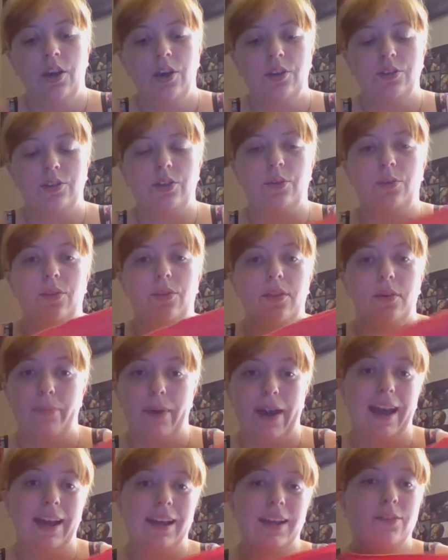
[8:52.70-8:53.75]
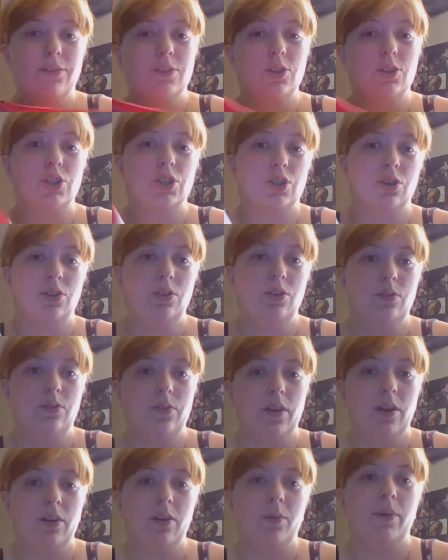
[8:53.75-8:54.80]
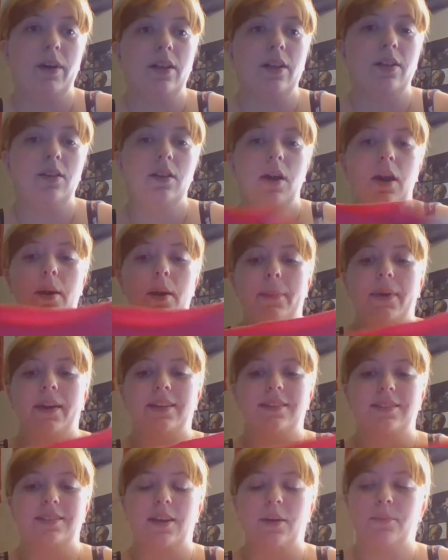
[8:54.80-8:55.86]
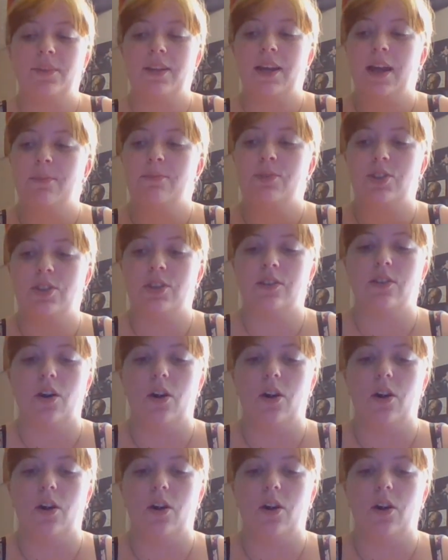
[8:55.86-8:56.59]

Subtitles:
to the back of the shirt very well, because sometimes she's